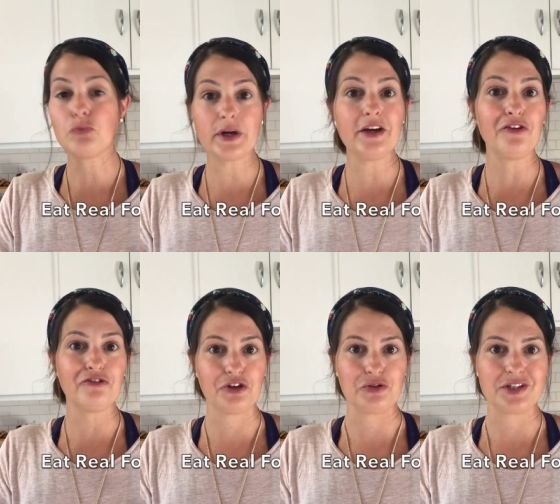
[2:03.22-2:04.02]
real
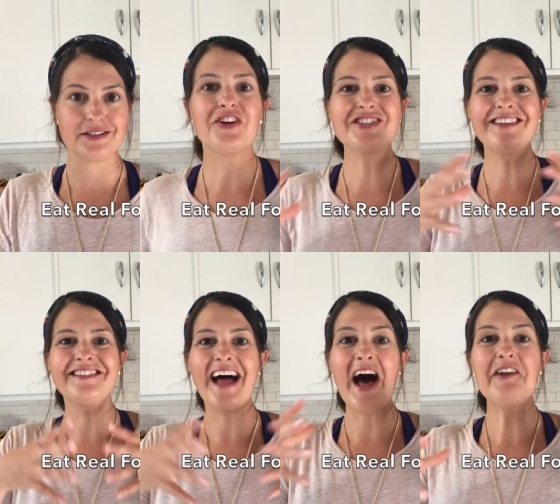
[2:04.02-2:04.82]
food. There's a
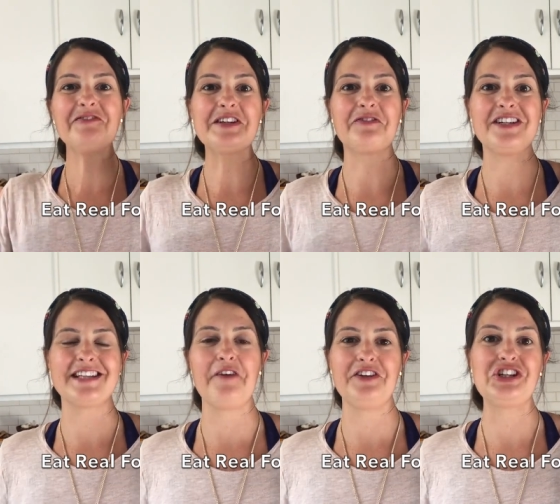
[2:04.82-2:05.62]
lot of different
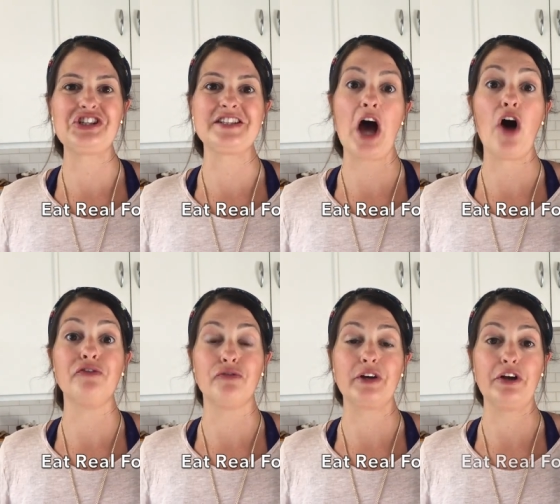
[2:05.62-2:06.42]
definitions
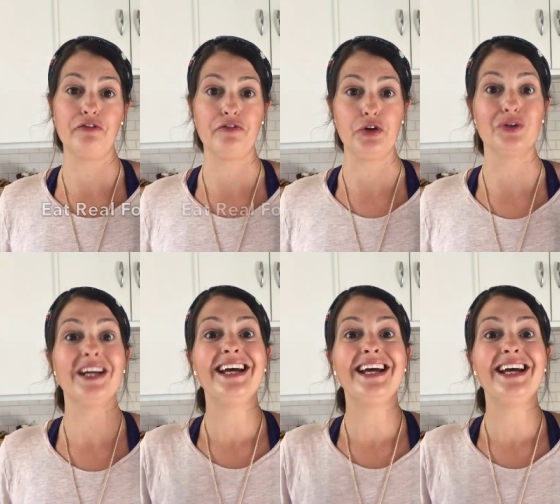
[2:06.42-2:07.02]
of real food.